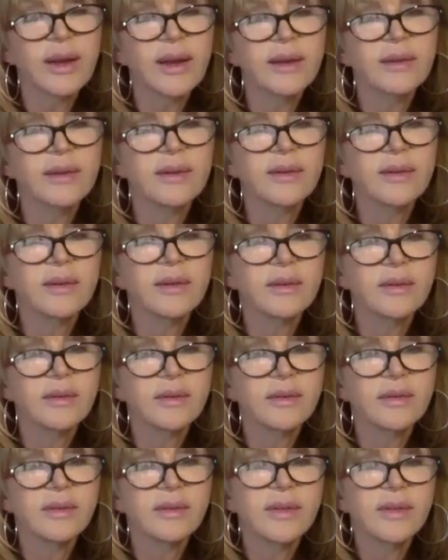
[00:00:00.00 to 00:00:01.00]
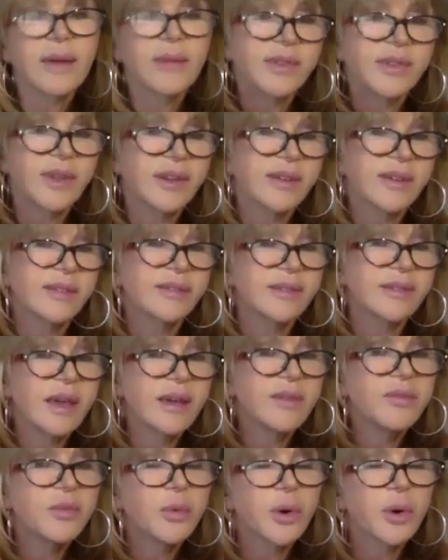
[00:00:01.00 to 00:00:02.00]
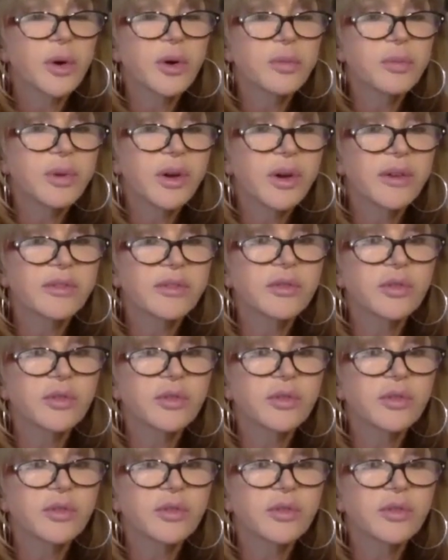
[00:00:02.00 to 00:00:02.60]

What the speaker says: And that was like a safe word because